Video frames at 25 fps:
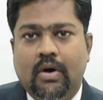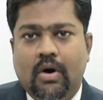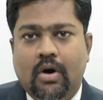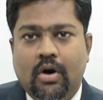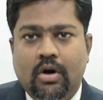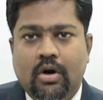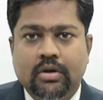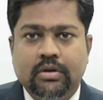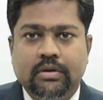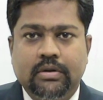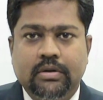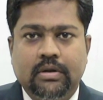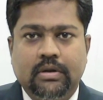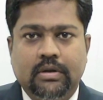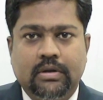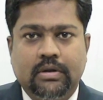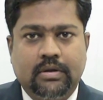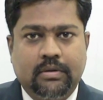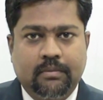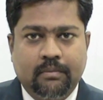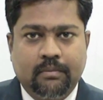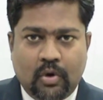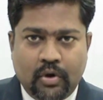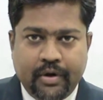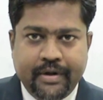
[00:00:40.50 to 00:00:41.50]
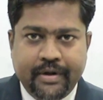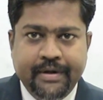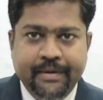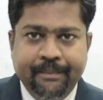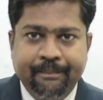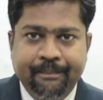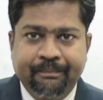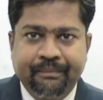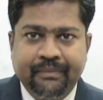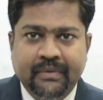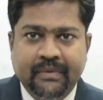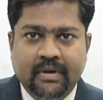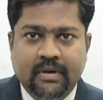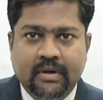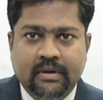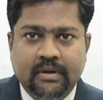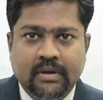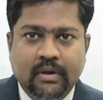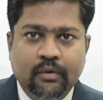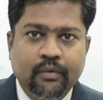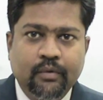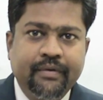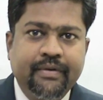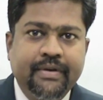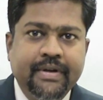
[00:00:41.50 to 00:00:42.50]
on body.
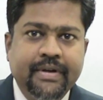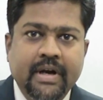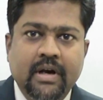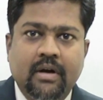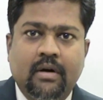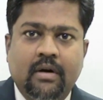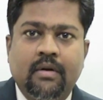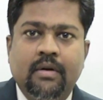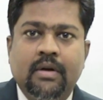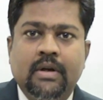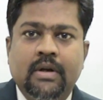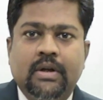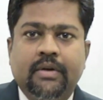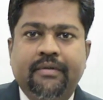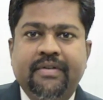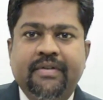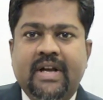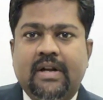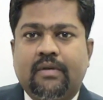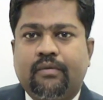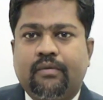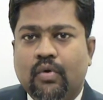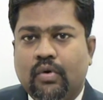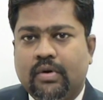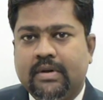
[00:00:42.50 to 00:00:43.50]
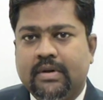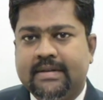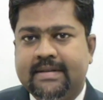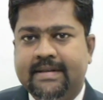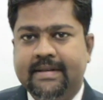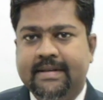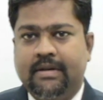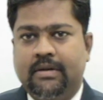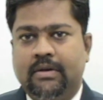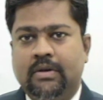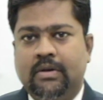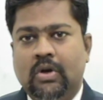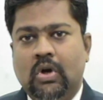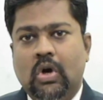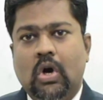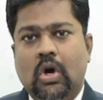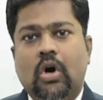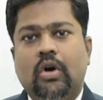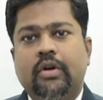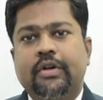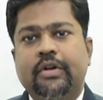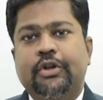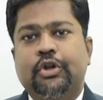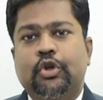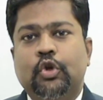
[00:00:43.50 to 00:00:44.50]
Now here we are focusing
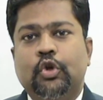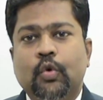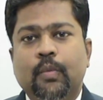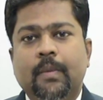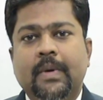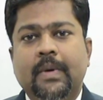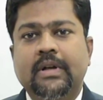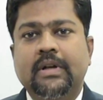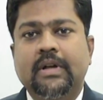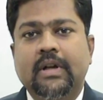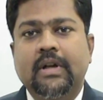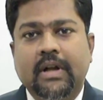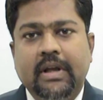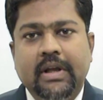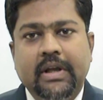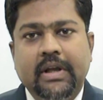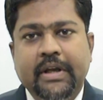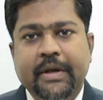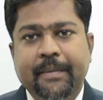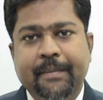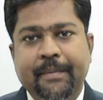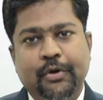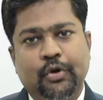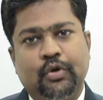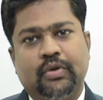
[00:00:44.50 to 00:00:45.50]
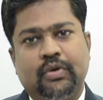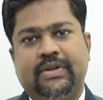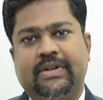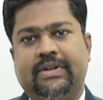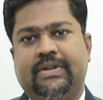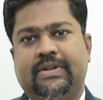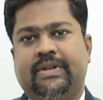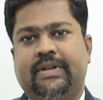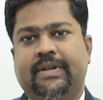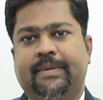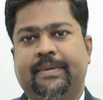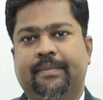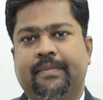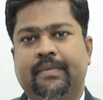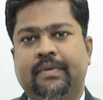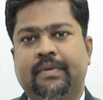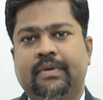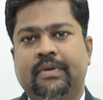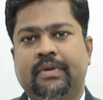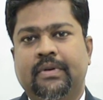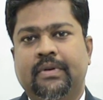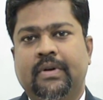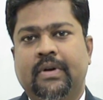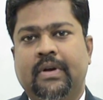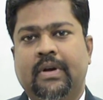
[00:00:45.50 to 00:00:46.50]
on human immunosystem,
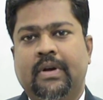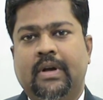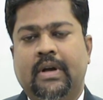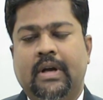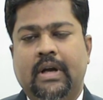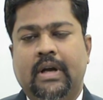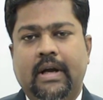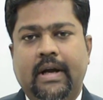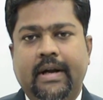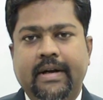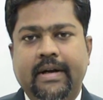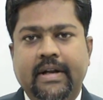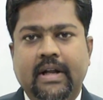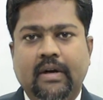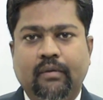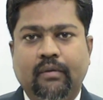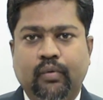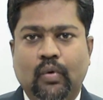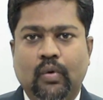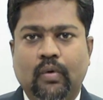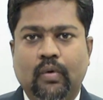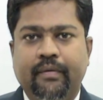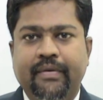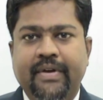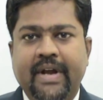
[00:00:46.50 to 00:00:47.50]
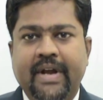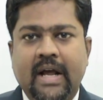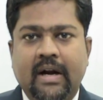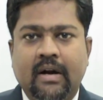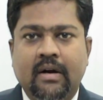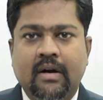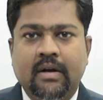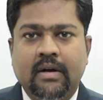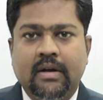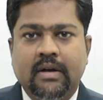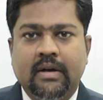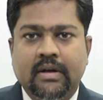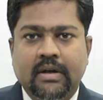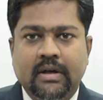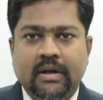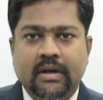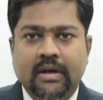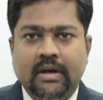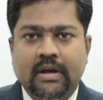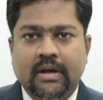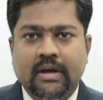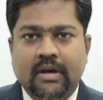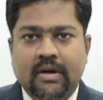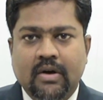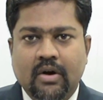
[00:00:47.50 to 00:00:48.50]
and therefore we are
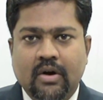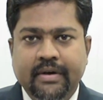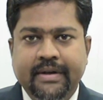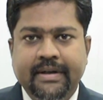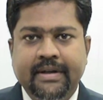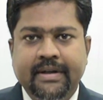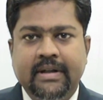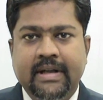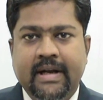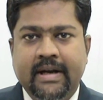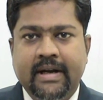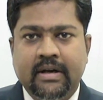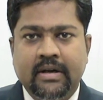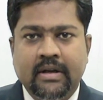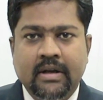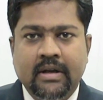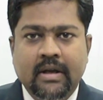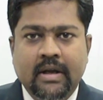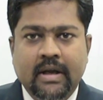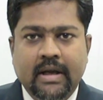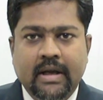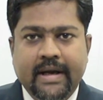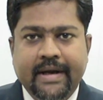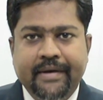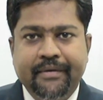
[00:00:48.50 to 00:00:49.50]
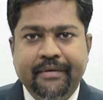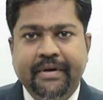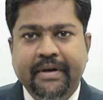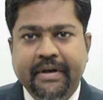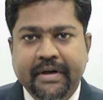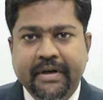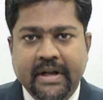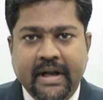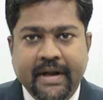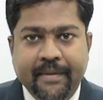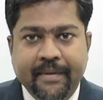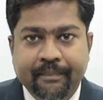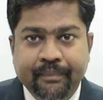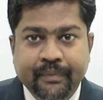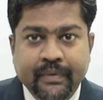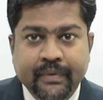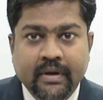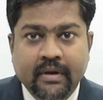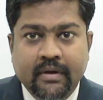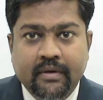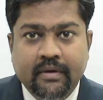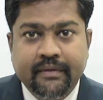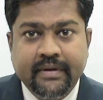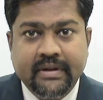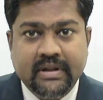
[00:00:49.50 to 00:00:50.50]
calling that every time
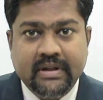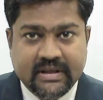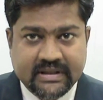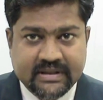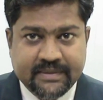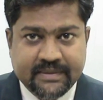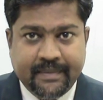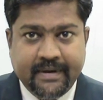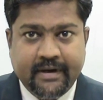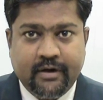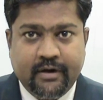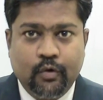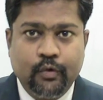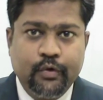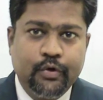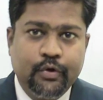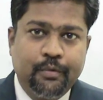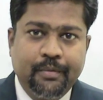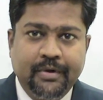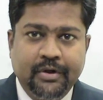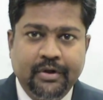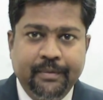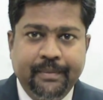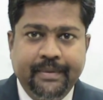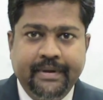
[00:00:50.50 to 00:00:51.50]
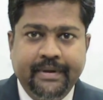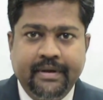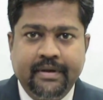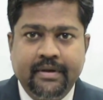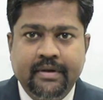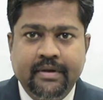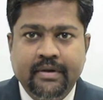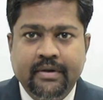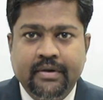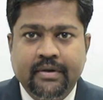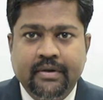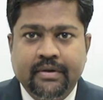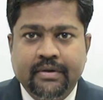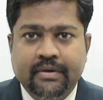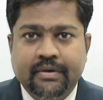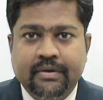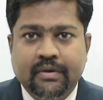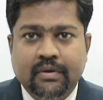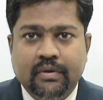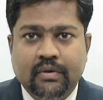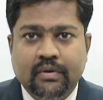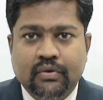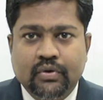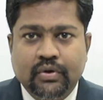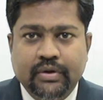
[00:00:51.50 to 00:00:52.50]
with respect to human being.
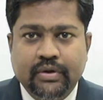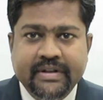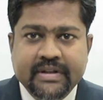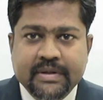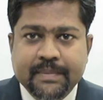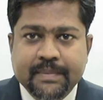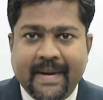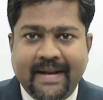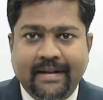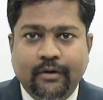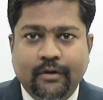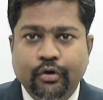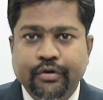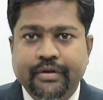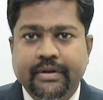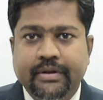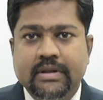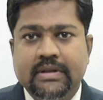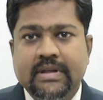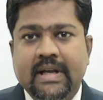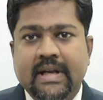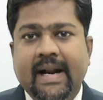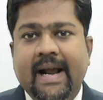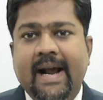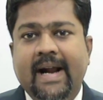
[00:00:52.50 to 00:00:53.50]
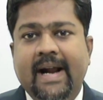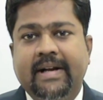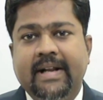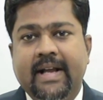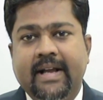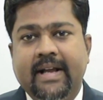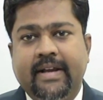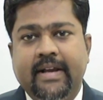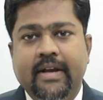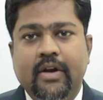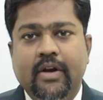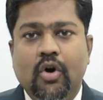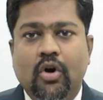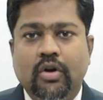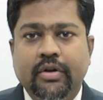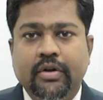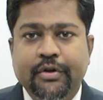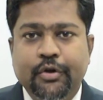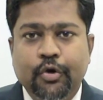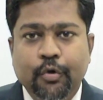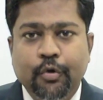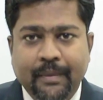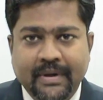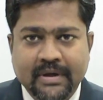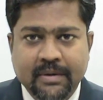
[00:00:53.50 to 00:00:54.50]
So these pathogens are attacking
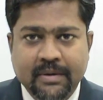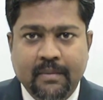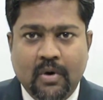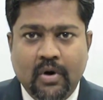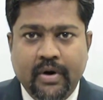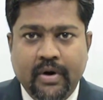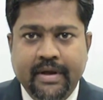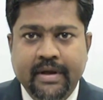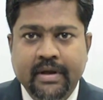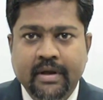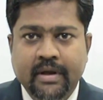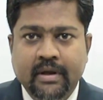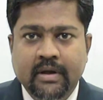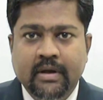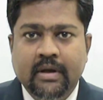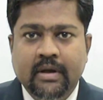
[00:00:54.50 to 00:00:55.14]
on human body,